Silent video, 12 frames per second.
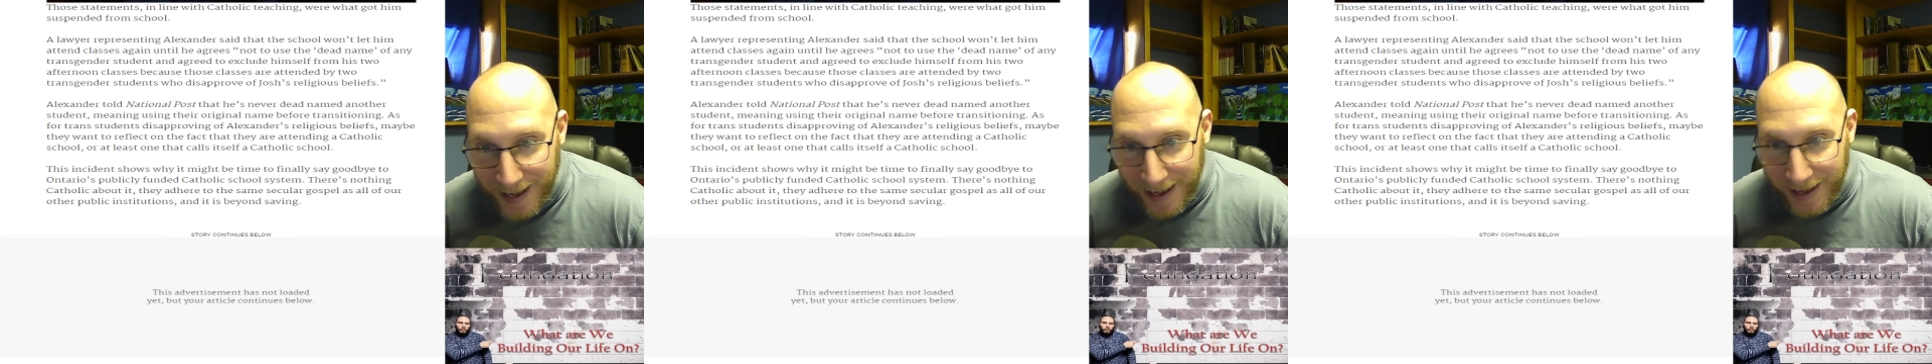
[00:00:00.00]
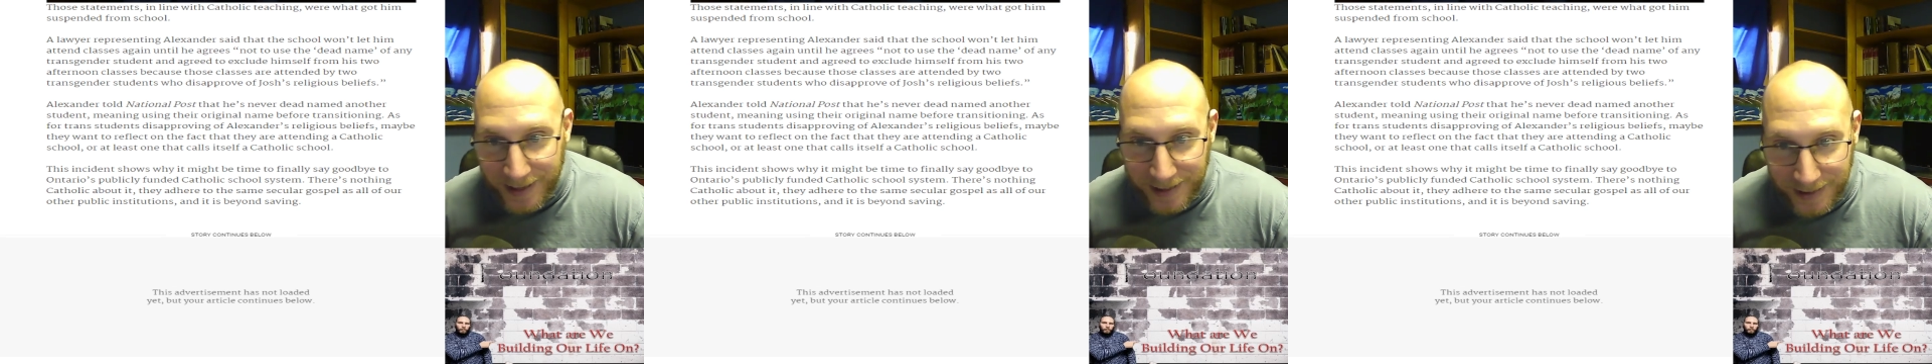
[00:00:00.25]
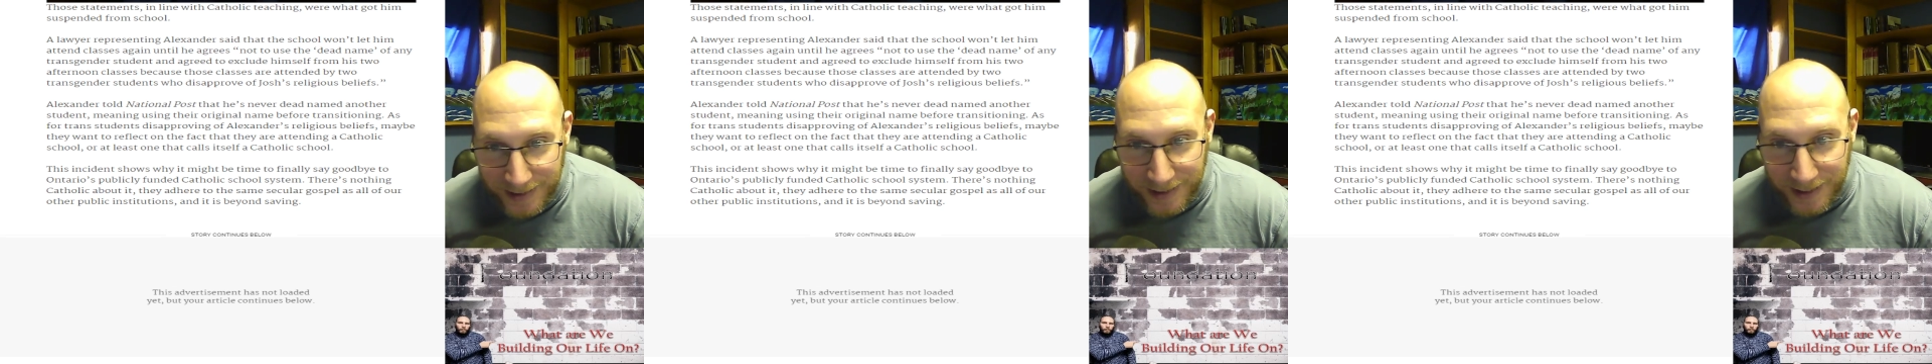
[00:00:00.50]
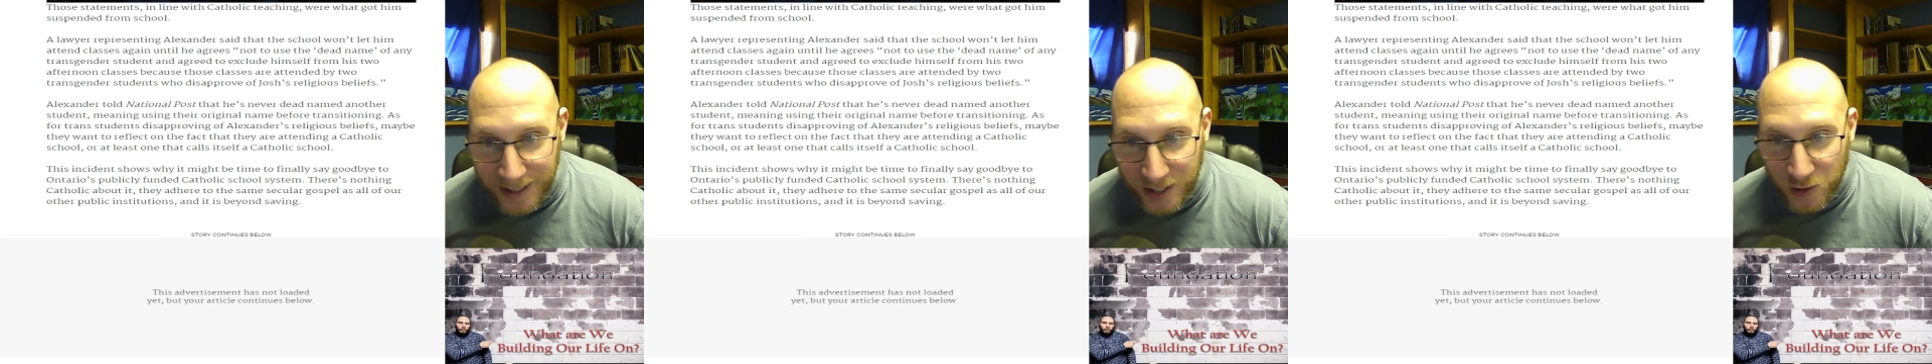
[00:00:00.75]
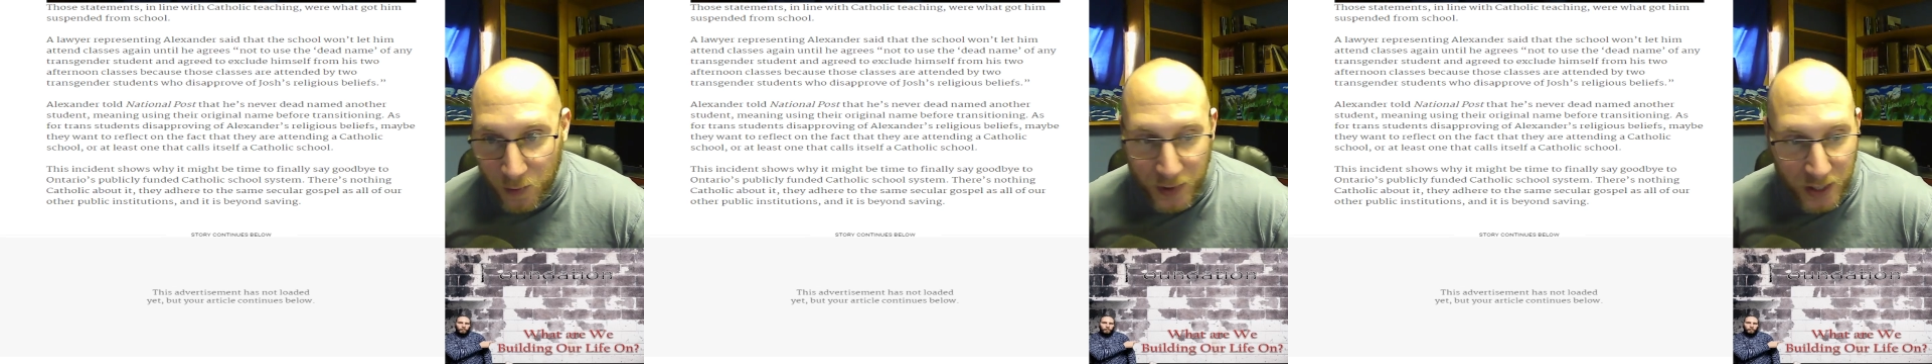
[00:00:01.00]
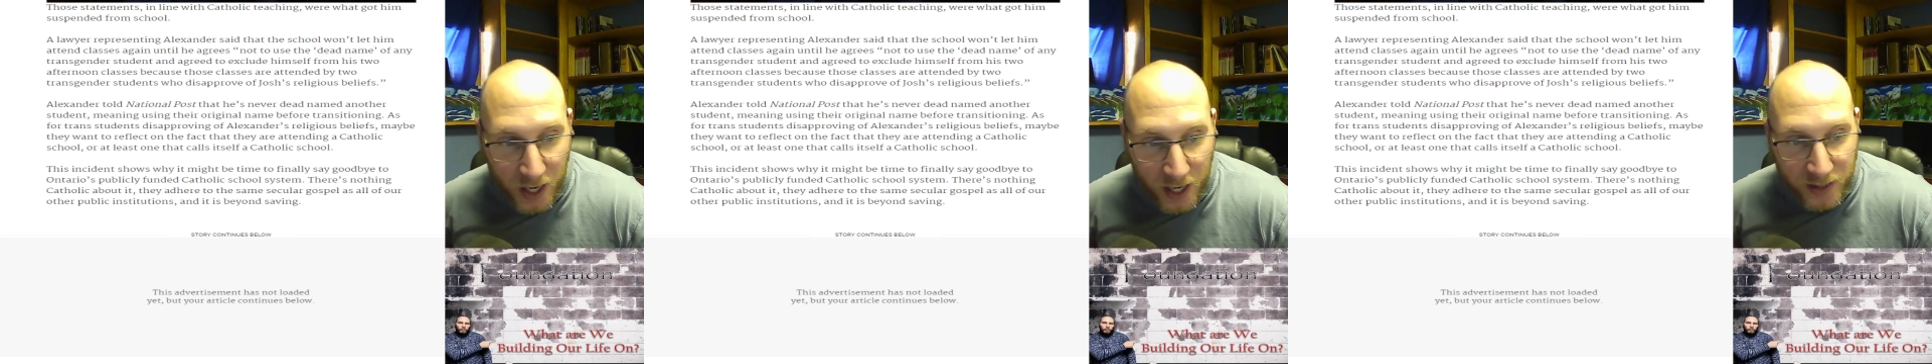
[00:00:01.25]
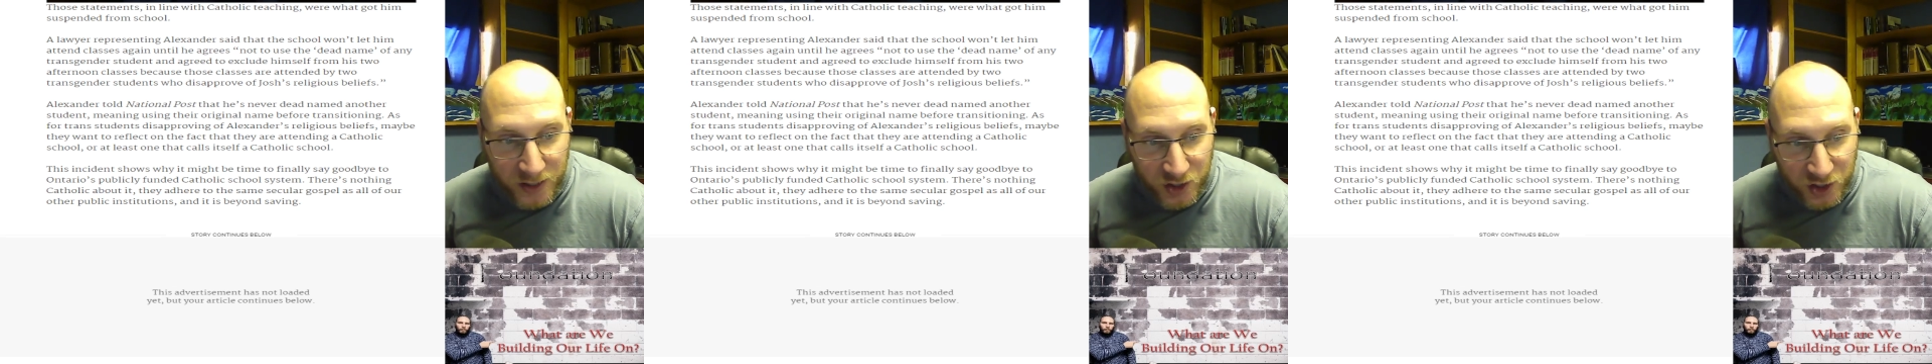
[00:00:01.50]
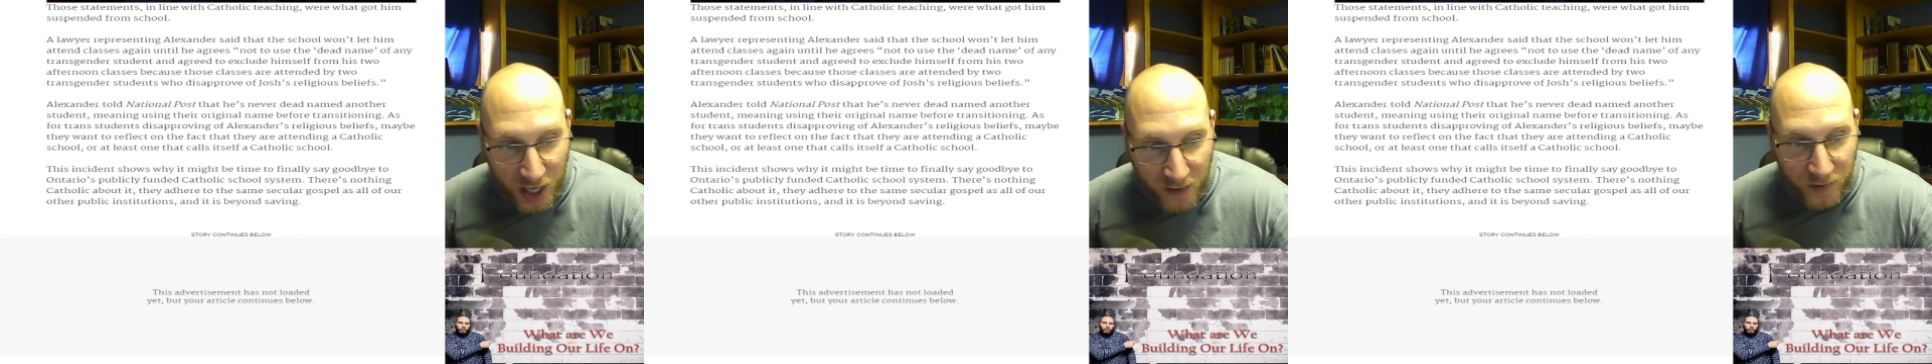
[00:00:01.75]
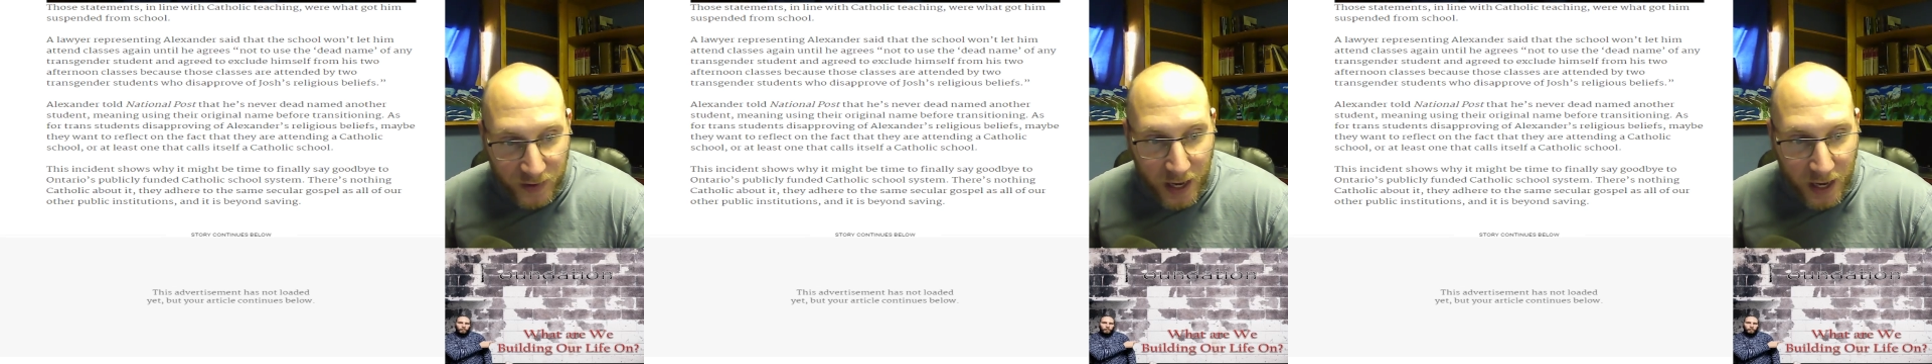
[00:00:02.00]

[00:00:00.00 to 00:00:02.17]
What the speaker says: and it is beyond saving.